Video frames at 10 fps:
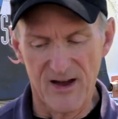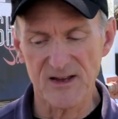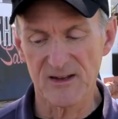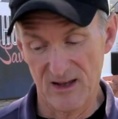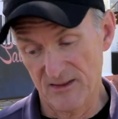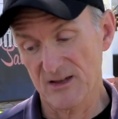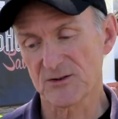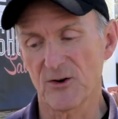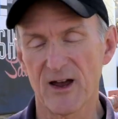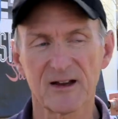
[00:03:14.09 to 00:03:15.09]
Yeah, that's
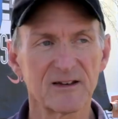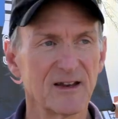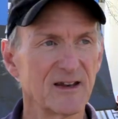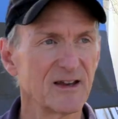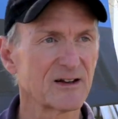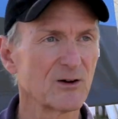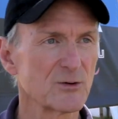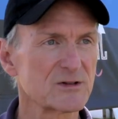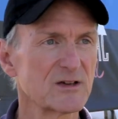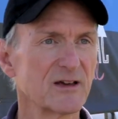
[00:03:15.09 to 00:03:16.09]
correct. And then, of
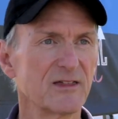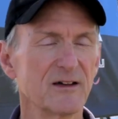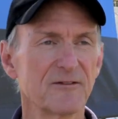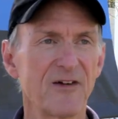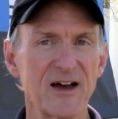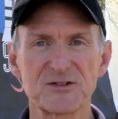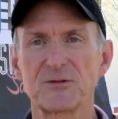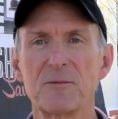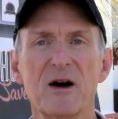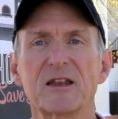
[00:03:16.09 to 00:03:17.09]
course, the faster
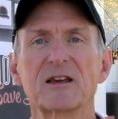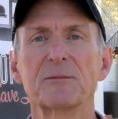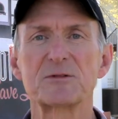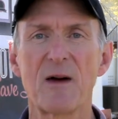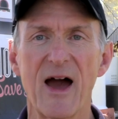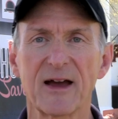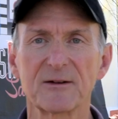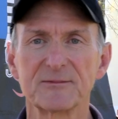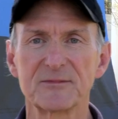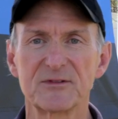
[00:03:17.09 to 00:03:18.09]
the money comes back.
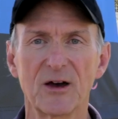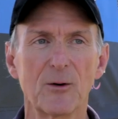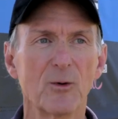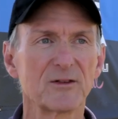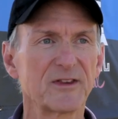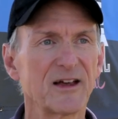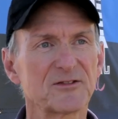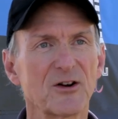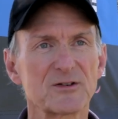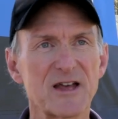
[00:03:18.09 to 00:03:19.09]
So once that
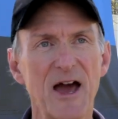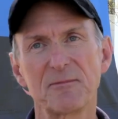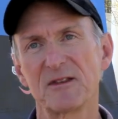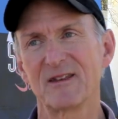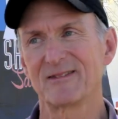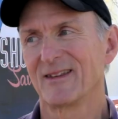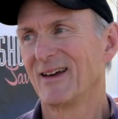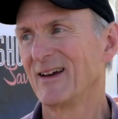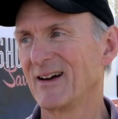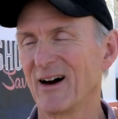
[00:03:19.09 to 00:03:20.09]
starts happening, then
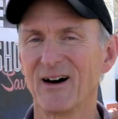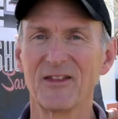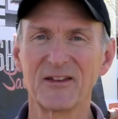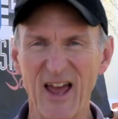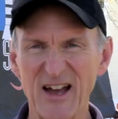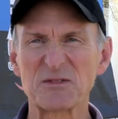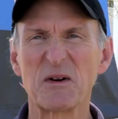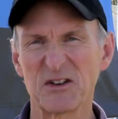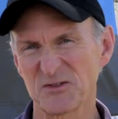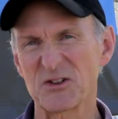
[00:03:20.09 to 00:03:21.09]
the tax
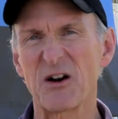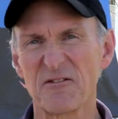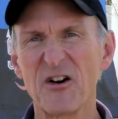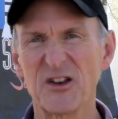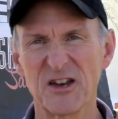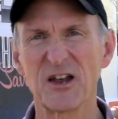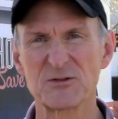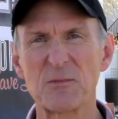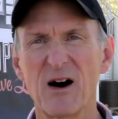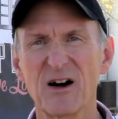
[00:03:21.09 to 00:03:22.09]
money will start funding
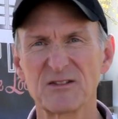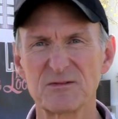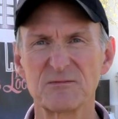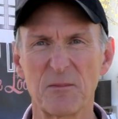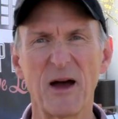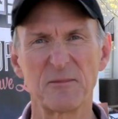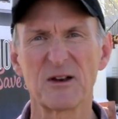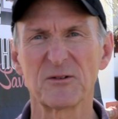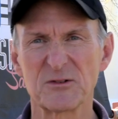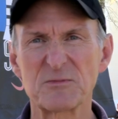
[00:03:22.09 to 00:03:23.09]
those bonds, the payment
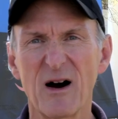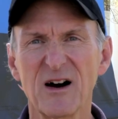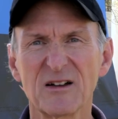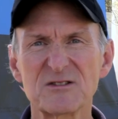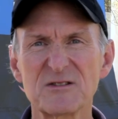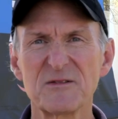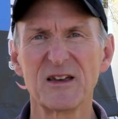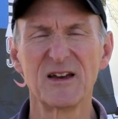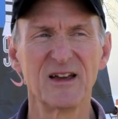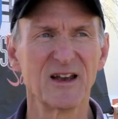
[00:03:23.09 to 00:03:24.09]
on those bonds,
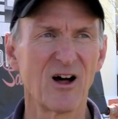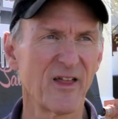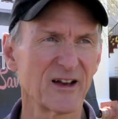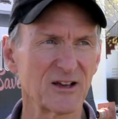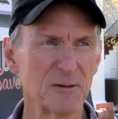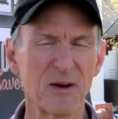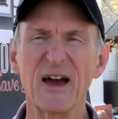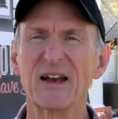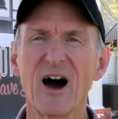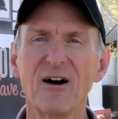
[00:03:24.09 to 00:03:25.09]
and all that will get
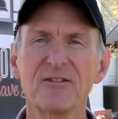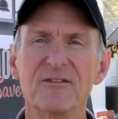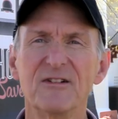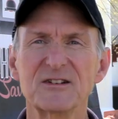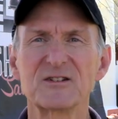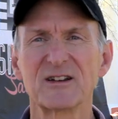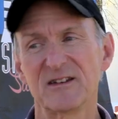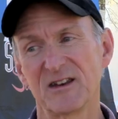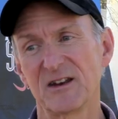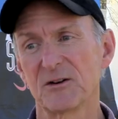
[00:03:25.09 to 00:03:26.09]
paid off eventually,
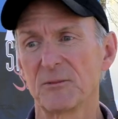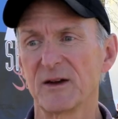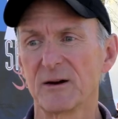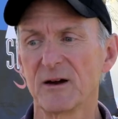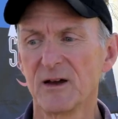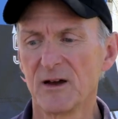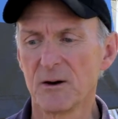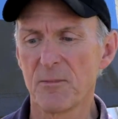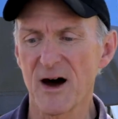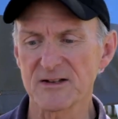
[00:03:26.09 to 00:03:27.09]
and then it'll be a
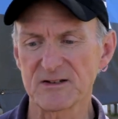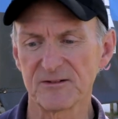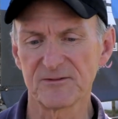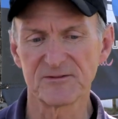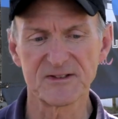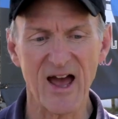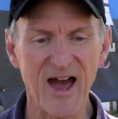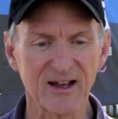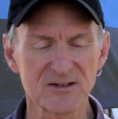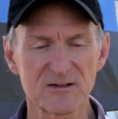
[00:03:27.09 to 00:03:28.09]
positive
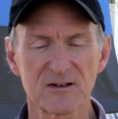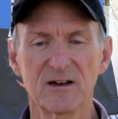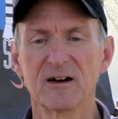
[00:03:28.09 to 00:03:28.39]
tax